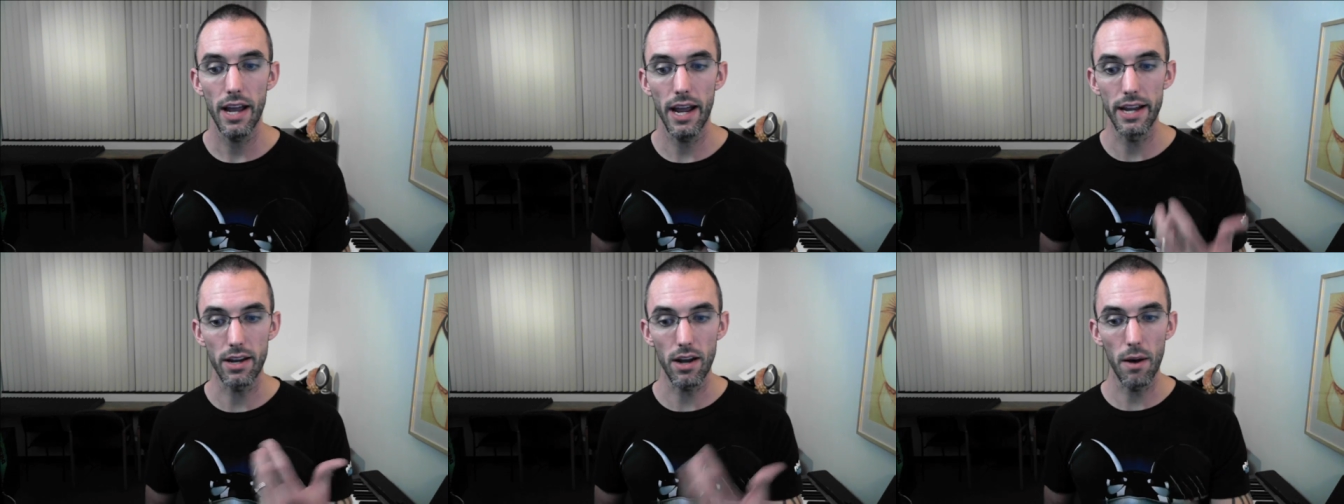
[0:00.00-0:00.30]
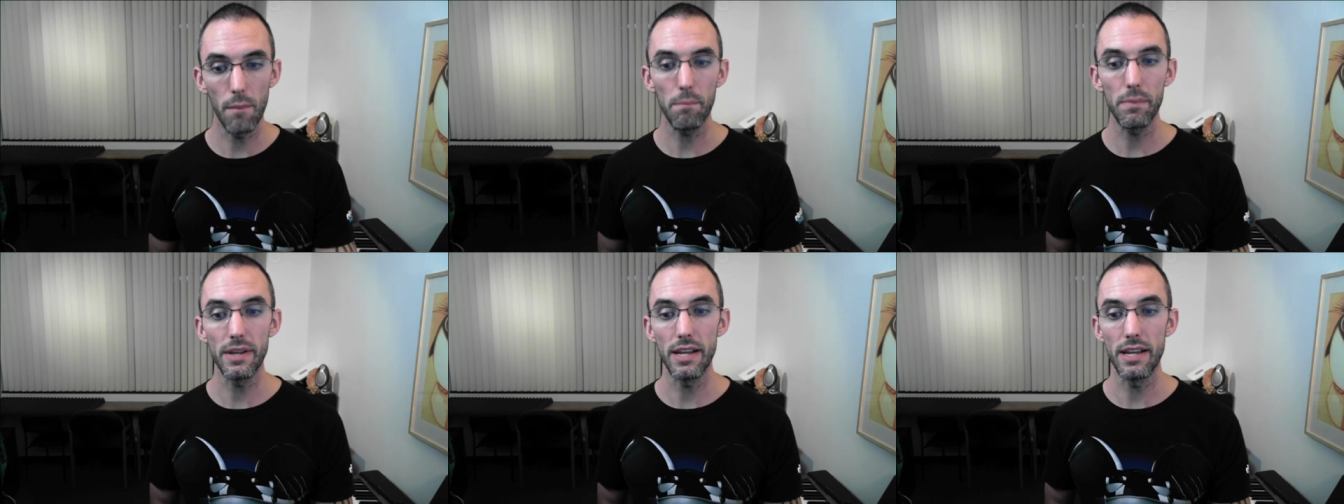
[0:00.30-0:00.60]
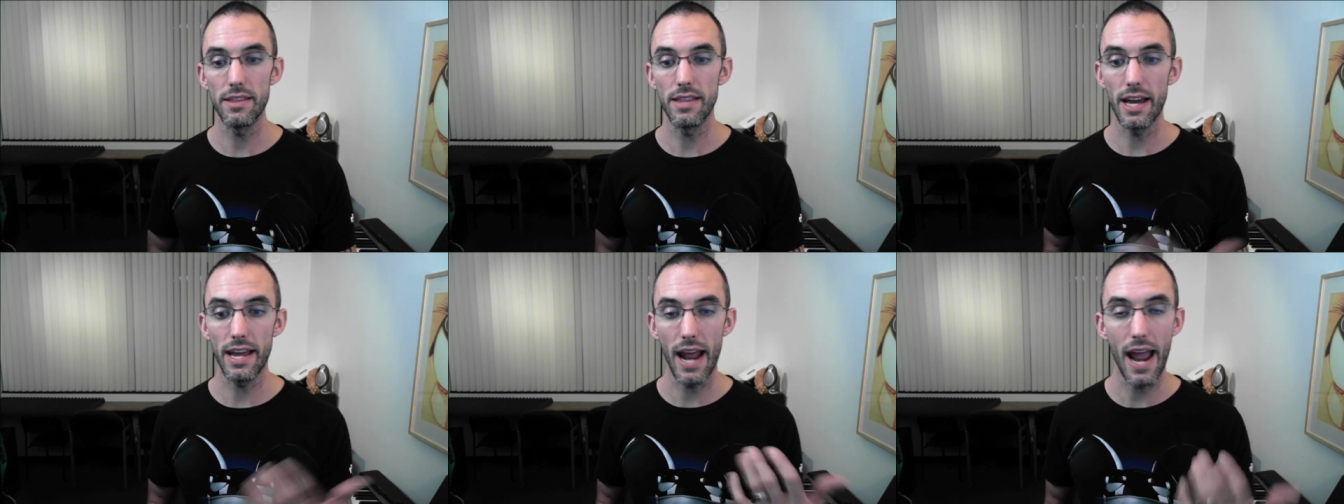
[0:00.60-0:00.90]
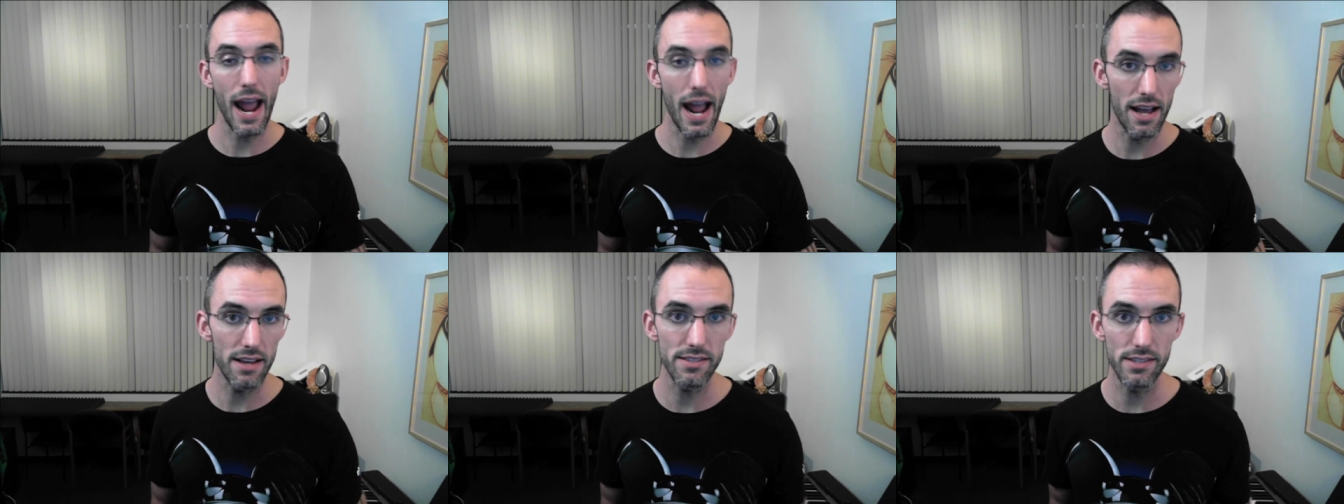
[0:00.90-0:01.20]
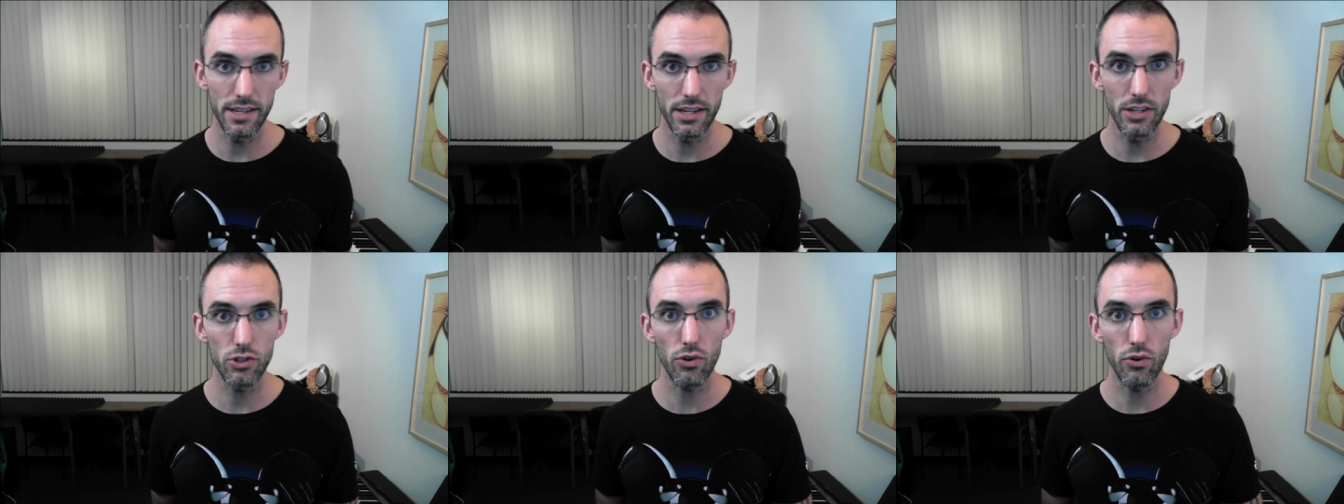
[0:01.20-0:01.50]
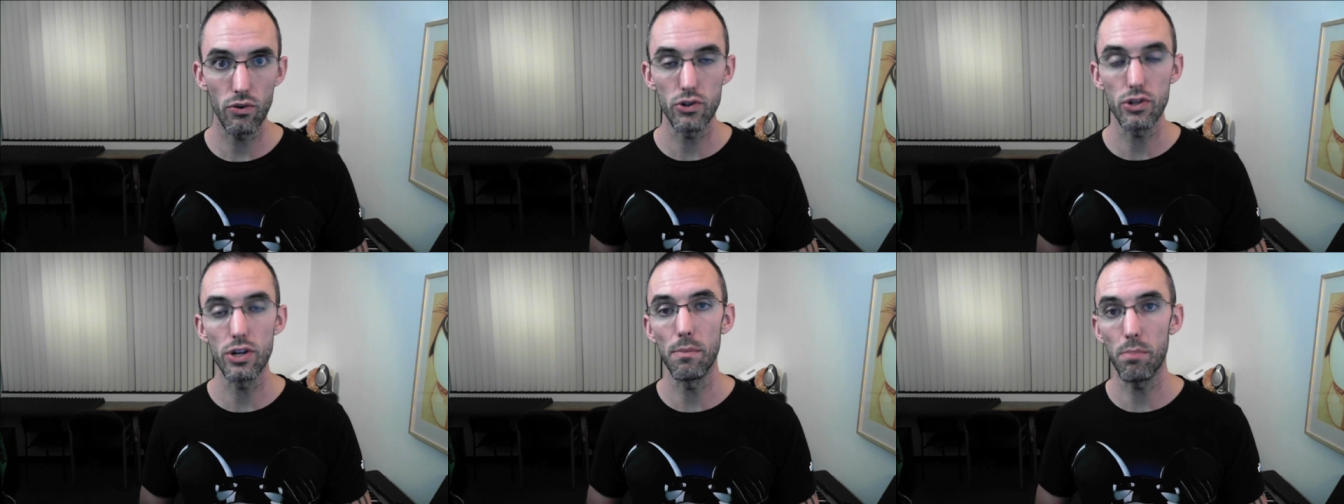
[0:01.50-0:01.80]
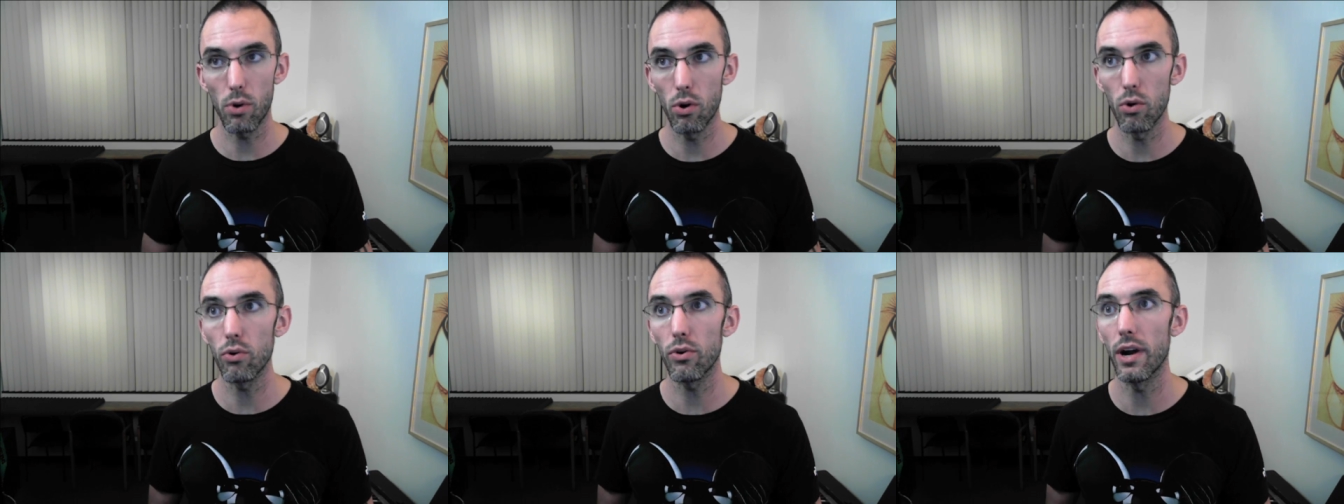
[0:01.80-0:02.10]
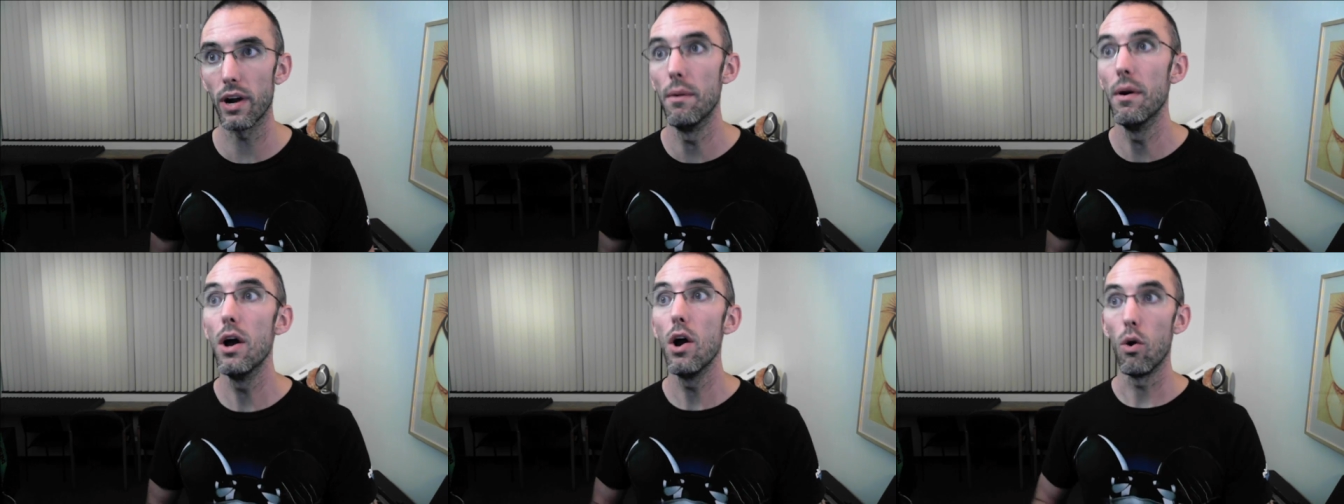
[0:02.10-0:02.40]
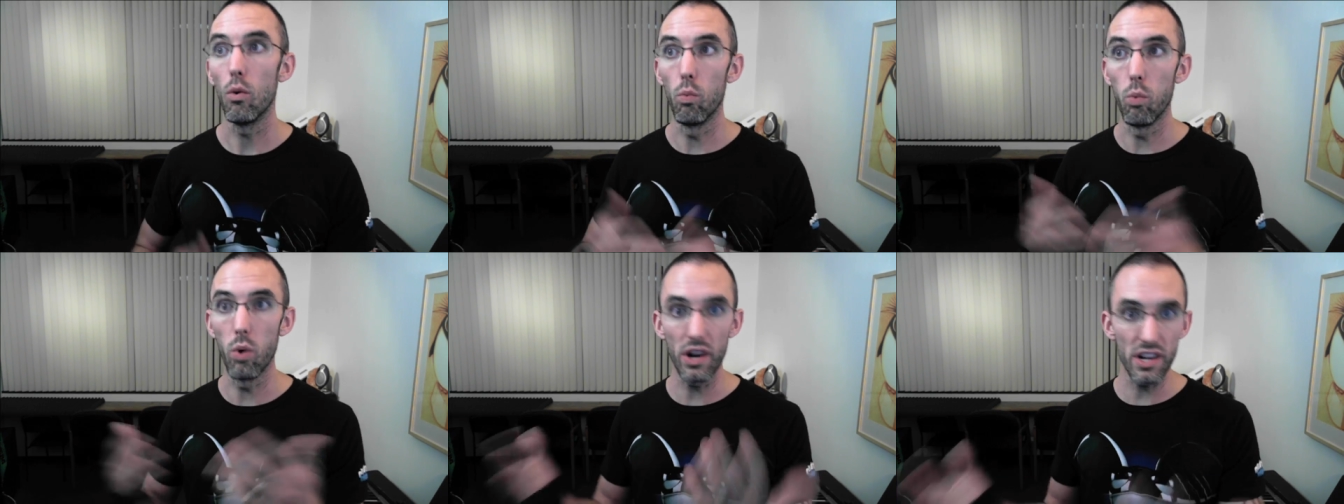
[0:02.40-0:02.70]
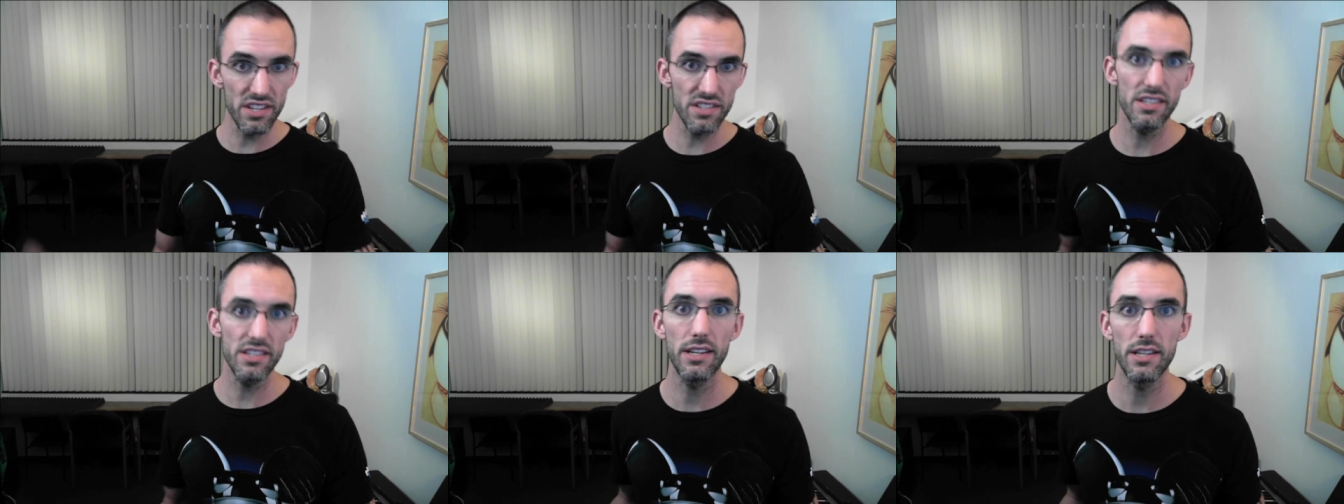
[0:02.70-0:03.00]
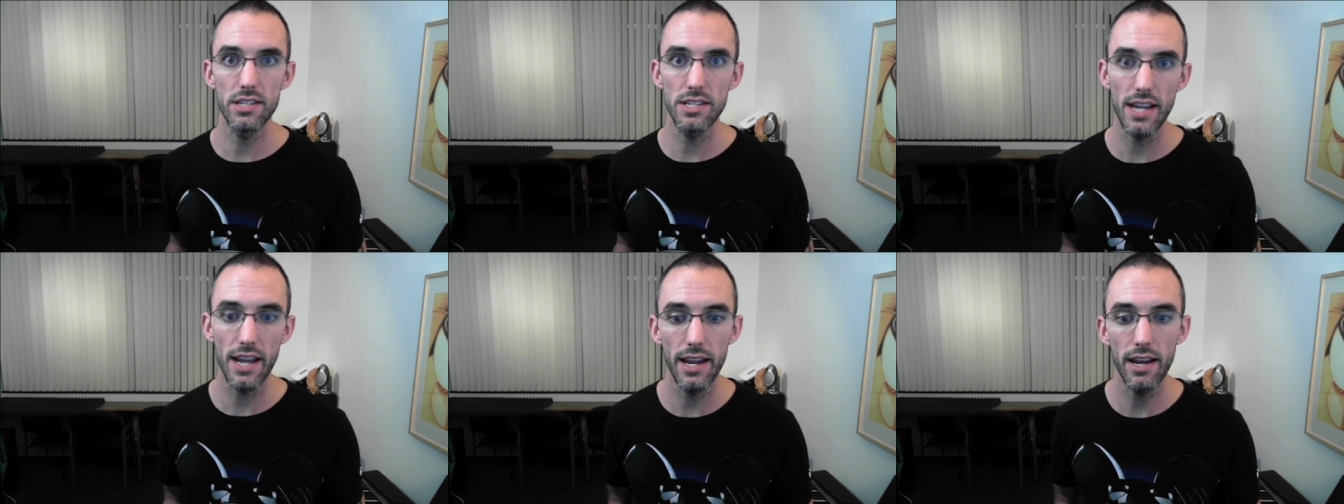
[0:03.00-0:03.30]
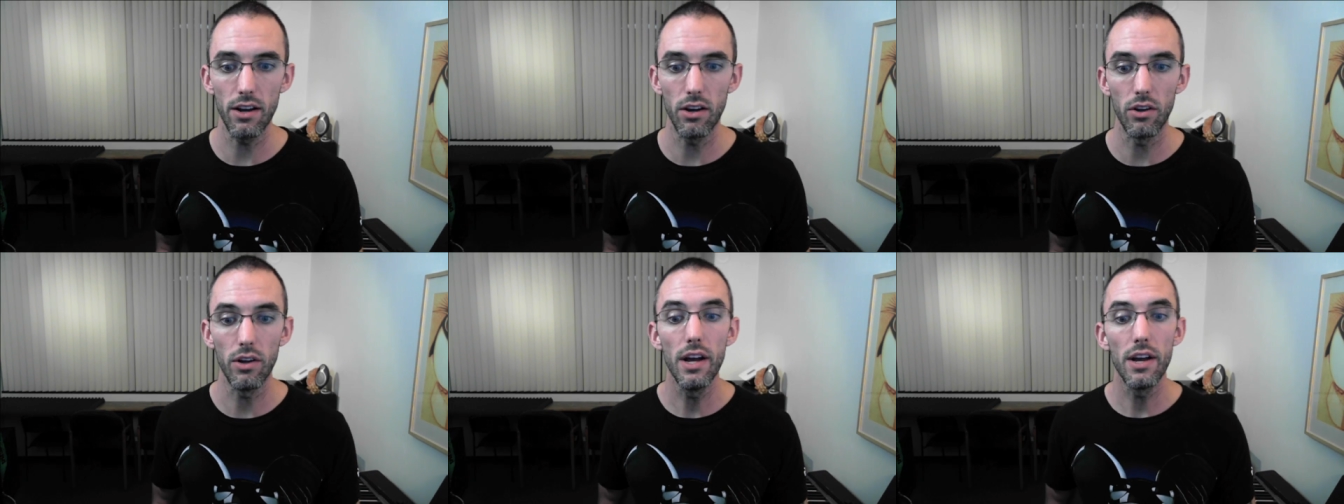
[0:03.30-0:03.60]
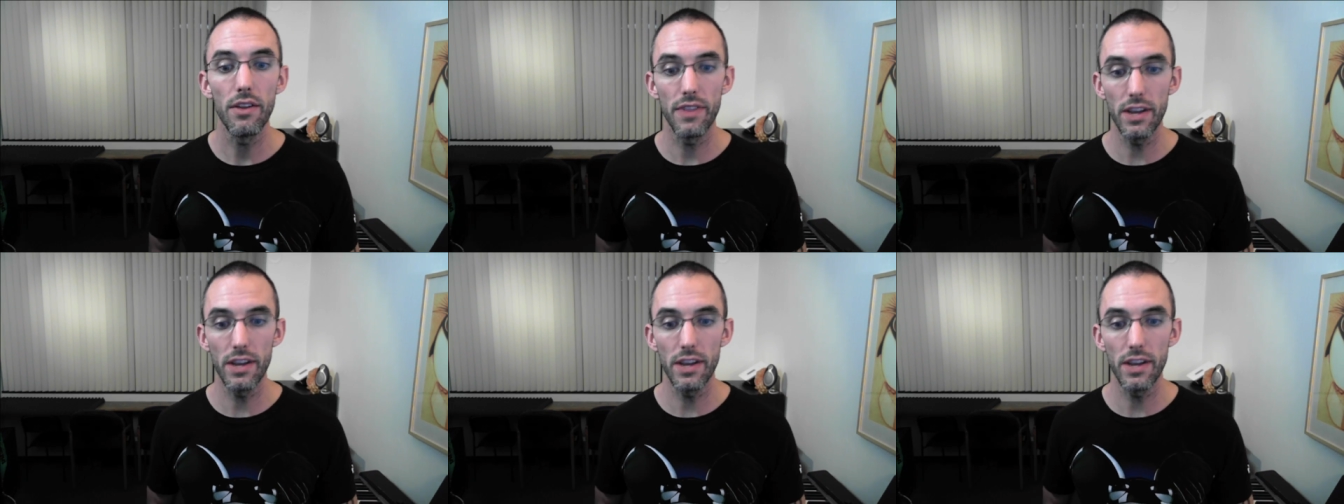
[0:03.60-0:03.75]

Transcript: a company that has an internship program what does it entail